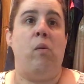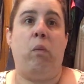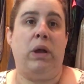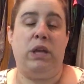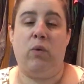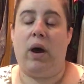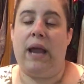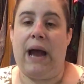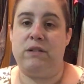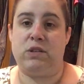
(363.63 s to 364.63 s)
when you want
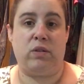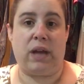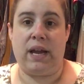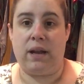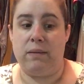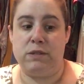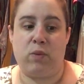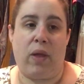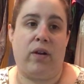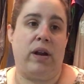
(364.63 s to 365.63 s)
household items,
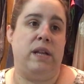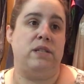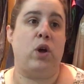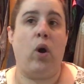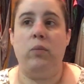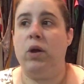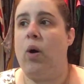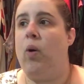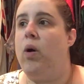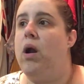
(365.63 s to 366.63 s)
whether it is home
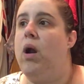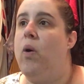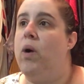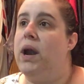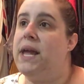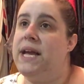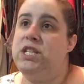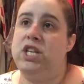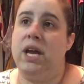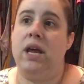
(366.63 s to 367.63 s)
decor or
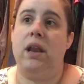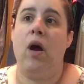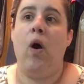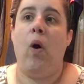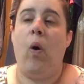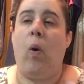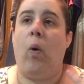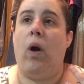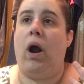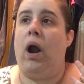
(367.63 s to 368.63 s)
kitchen
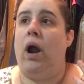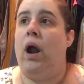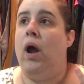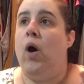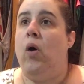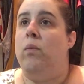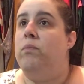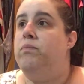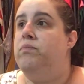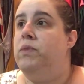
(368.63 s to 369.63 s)
or
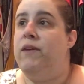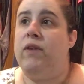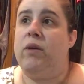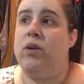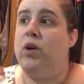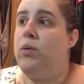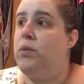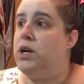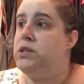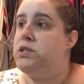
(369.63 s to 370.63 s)
living room
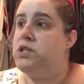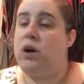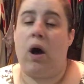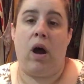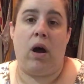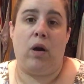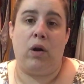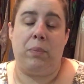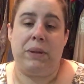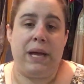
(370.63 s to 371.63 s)

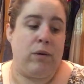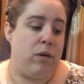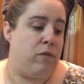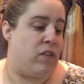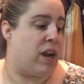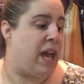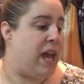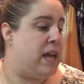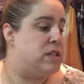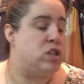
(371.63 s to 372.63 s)
or playroom for
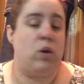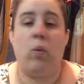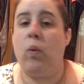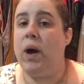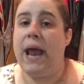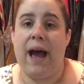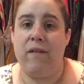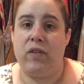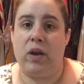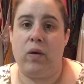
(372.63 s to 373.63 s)
kids or what
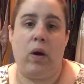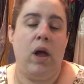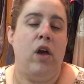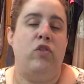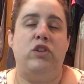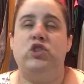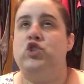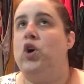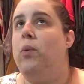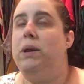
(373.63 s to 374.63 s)
have you. There's
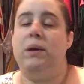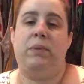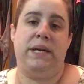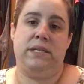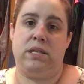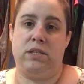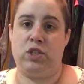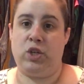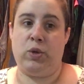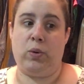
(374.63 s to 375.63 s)
so many places
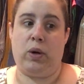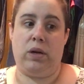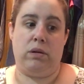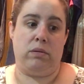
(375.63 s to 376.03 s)
to